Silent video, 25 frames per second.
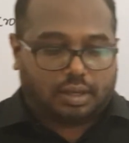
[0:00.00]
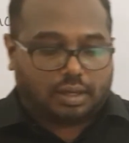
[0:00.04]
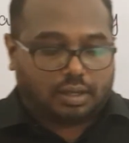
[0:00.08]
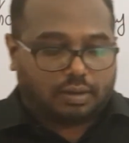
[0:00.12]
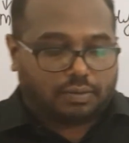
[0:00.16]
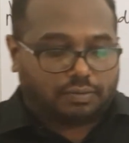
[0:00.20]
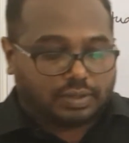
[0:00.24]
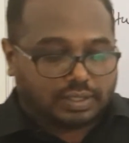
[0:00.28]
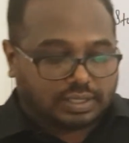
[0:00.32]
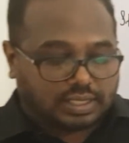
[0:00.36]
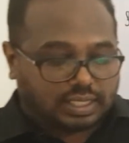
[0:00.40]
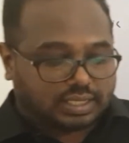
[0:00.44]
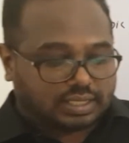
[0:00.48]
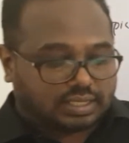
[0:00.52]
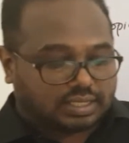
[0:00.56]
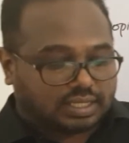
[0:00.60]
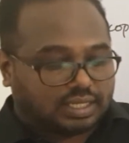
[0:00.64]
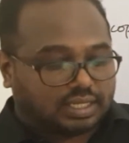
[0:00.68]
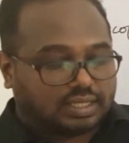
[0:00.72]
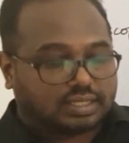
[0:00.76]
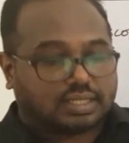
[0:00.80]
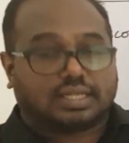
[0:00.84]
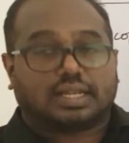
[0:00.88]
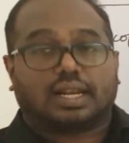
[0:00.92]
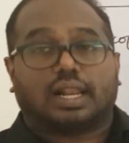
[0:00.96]
physics
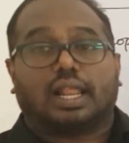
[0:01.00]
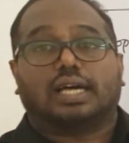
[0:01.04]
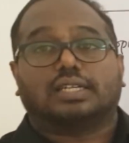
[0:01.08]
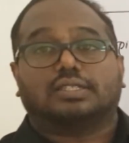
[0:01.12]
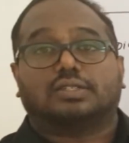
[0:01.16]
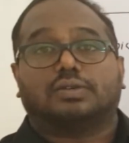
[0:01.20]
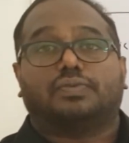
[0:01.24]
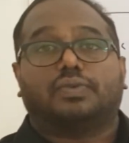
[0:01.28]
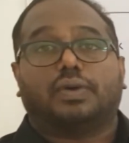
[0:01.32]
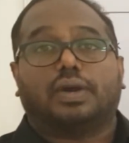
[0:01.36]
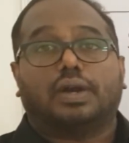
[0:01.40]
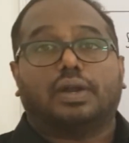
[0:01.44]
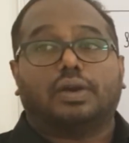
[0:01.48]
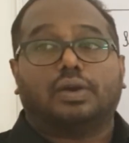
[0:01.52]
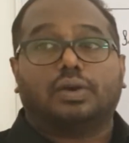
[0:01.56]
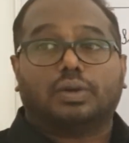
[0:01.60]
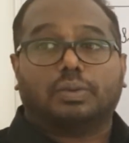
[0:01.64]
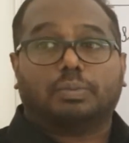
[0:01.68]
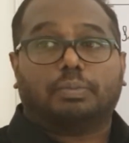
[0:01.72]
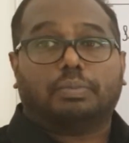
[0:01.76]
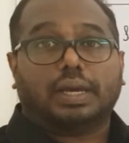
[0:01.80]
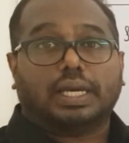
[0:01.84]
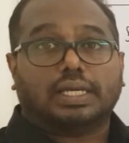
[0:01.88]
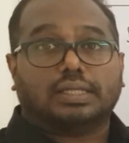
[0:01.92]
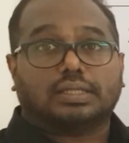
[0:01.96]
is
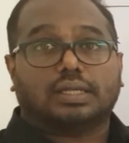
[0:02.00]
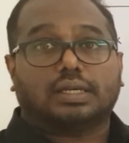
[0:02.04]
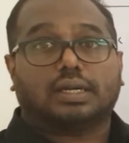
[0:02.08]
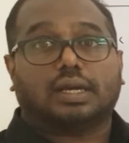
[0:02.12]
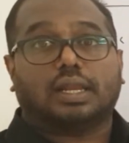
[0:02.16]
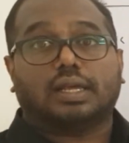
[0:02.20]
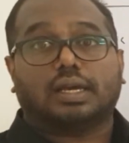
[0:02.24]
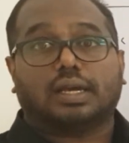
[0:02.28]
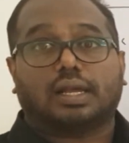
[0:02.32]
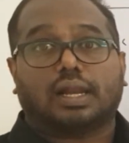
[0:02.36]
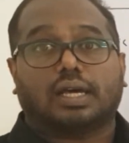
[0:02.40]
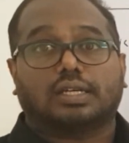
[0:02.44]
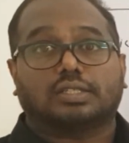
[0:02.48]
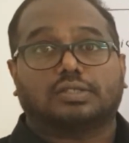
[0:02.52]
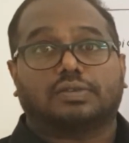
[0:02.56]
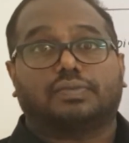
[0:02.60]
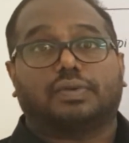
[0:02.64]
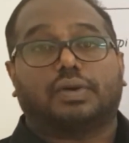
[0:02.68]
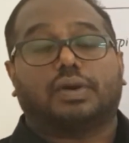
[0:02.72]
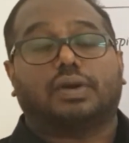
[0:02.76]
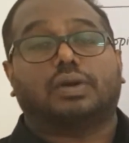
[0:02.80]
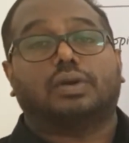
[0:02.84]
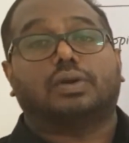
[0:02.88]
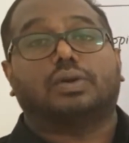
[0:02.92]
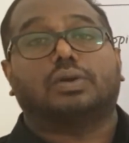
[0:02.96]
basically
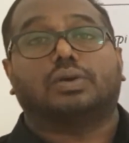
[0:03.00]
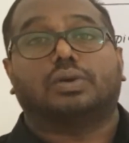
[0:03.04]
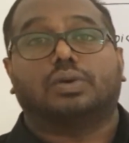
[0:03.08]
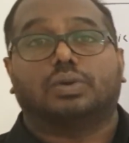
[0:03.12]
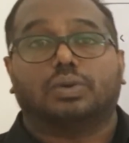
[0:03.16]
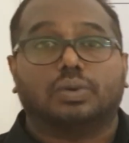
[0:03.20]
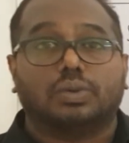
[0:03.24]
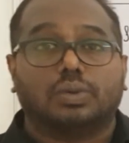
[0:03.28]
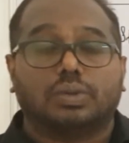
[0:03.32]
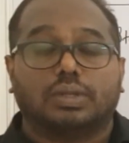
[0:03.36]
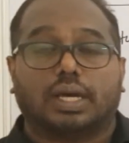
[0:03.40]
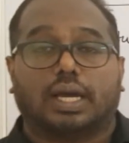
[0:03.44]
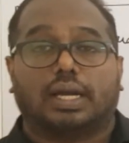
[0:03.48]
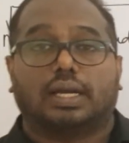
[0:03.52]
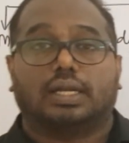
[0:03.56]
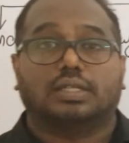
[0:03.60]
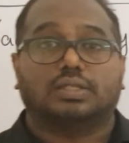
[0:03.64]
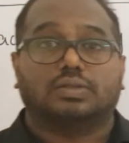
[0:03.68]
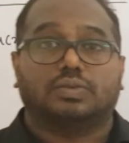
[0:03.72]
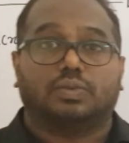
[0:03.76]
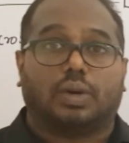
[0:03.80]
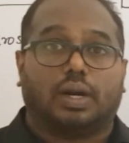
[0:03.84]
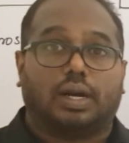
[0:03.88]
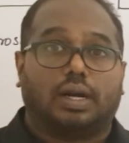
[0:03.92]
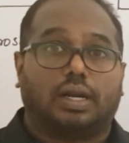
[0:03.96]
classified into two. That is,
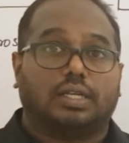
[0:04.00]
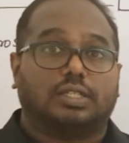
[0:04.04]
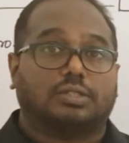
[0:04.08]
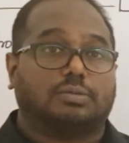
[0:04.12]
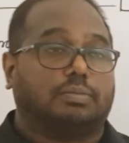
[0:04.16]
one is